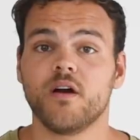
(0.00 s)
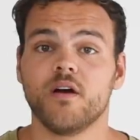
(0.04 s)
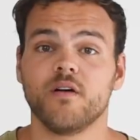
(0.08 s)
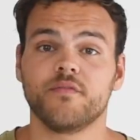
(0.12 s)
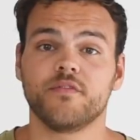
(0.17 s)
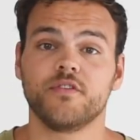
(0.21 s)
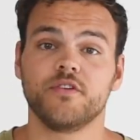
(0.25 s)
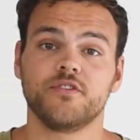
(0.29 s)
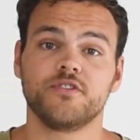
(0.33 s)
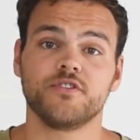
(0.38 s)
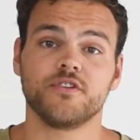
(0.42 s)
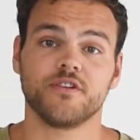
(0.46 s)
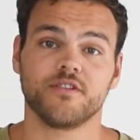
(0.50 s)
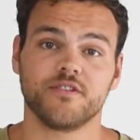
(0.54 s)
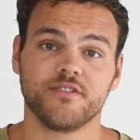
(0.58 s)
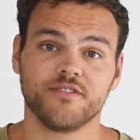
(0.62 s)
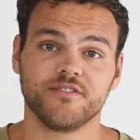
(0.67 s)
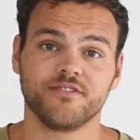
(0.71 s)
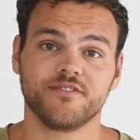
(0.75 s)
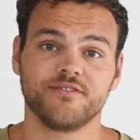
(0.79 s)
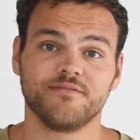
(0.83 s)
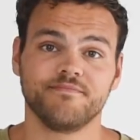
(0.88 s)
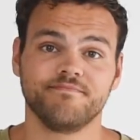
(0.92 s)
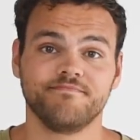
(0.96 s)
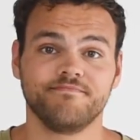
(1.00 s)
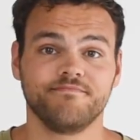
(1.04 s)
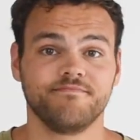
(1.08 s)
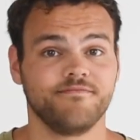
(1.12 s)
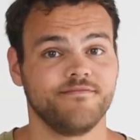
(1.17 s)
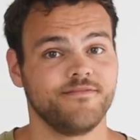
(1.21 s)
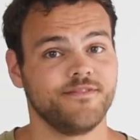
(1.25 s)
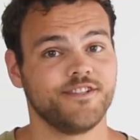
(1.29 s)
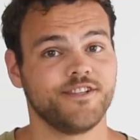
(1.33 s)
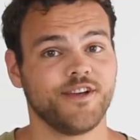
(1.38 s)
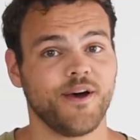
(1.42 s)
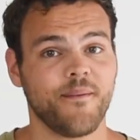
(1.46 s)
coffee chocolate.
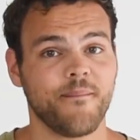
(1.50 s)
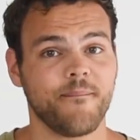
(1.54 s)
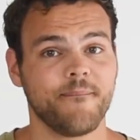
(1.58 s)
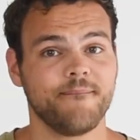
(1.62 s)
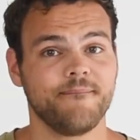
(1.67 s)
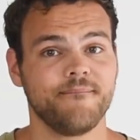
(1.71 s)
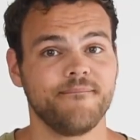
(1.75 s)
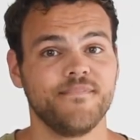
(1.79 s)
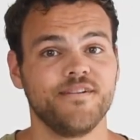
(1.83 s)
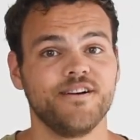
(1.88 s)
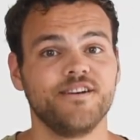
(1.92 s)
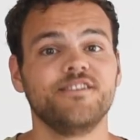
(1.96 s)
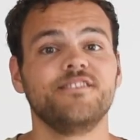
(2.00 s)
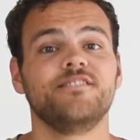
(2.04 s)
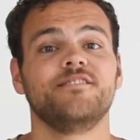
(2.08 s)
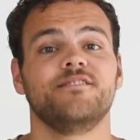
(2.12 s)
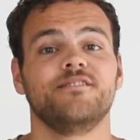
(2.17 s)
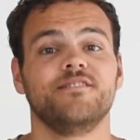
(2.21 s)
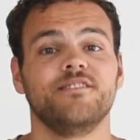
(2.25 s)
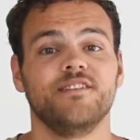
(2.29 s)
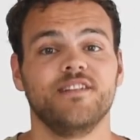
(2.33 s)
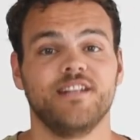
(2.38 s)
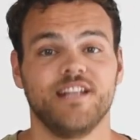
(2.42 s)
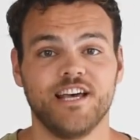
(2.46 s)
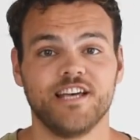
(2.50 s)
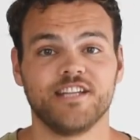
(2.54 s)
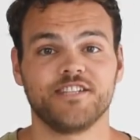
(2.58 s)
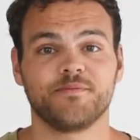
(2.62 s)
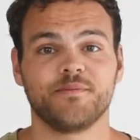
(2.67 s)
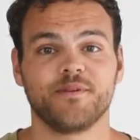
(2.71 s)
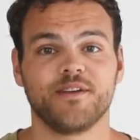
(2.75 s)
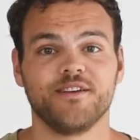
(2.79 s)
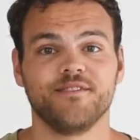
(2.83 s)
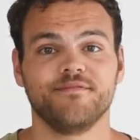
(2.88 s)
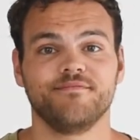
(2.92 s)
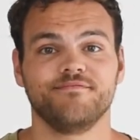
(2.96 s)
So, let's
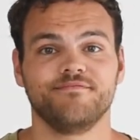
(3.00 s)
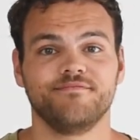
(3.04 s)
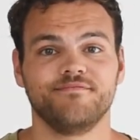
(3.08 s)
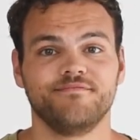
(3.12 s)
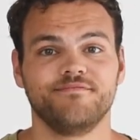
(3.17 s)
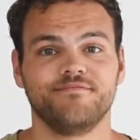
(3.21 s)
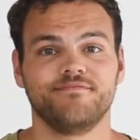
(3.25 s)
begin.